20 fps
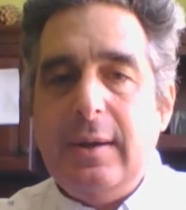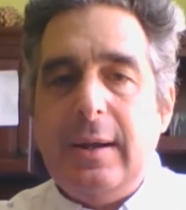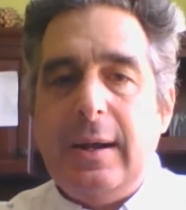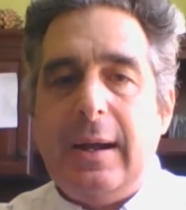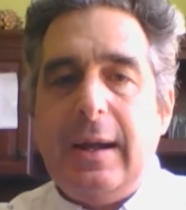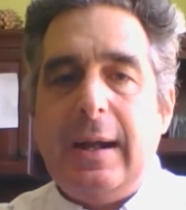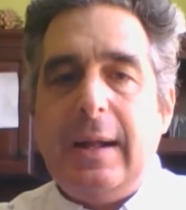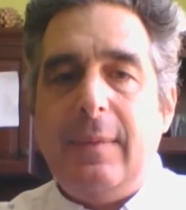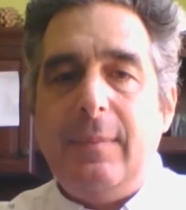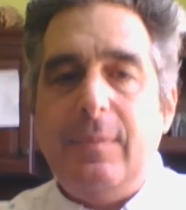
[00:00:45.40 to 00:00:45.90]

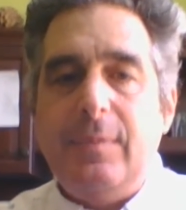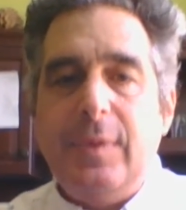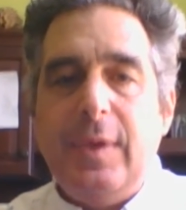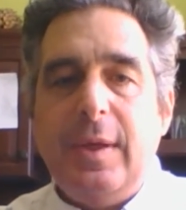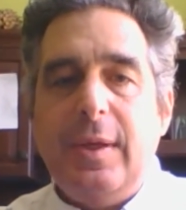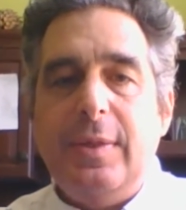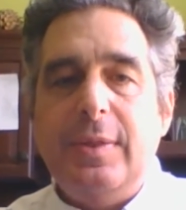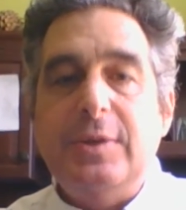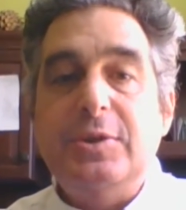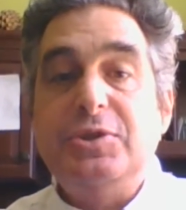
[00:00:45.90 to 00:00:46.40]
uh,
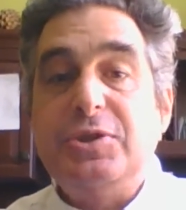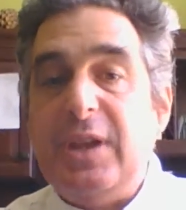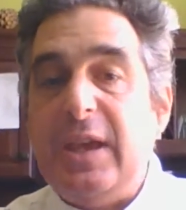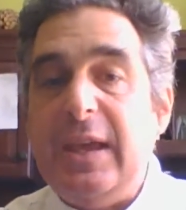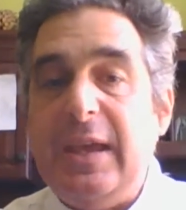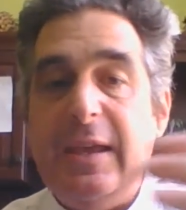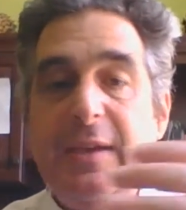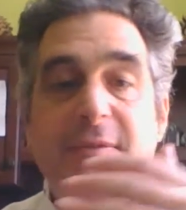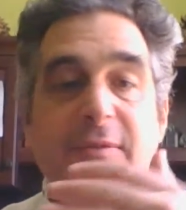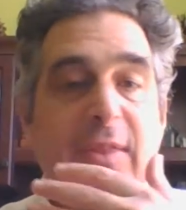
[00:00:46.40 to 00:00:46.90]
the
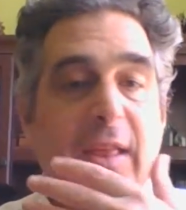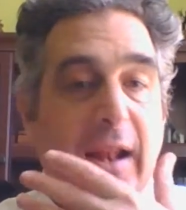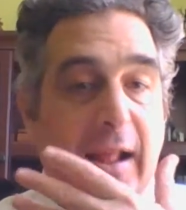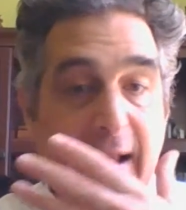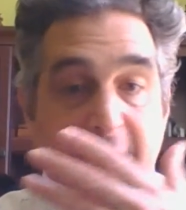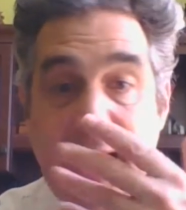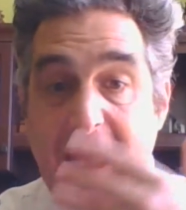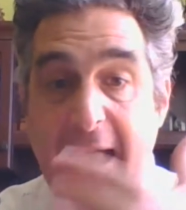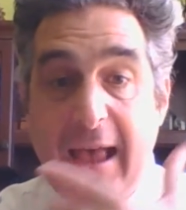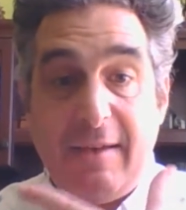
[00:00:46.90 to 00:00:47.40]
shave that
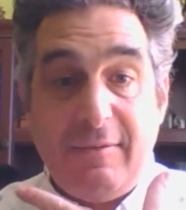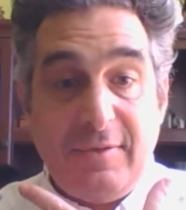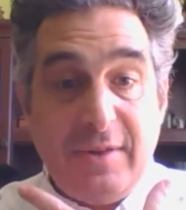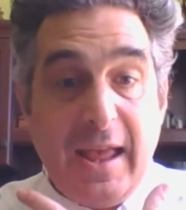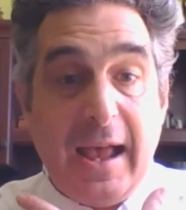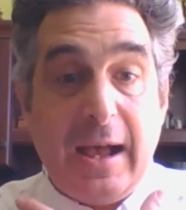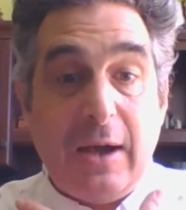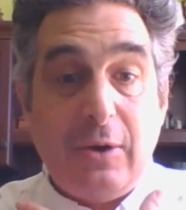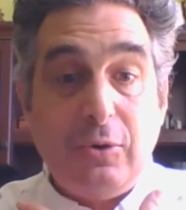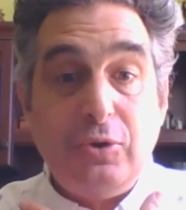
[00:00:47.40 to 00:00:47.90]
I have
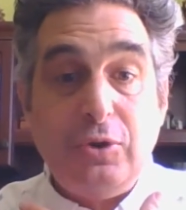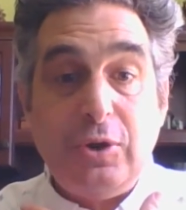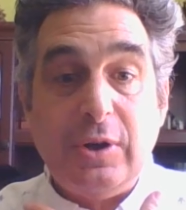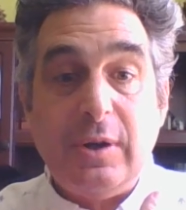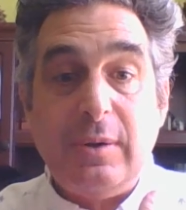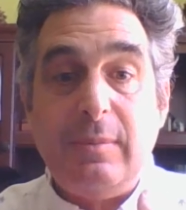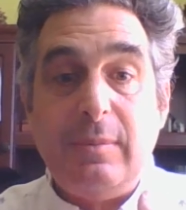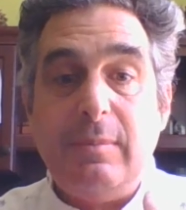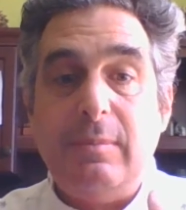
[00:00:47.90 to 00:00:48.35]
now took